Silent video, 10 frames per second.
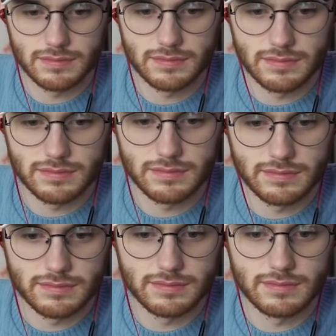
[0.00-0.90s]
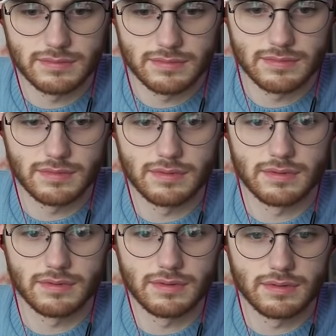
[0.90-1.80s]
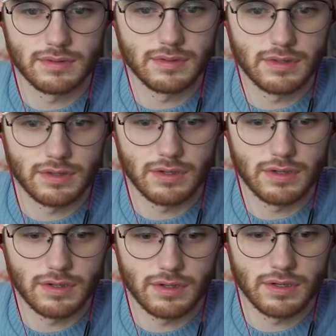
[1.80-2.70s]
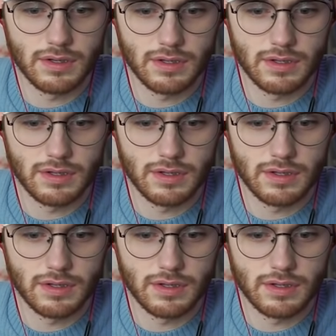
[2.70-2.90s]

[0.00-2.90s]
Nobody speaks.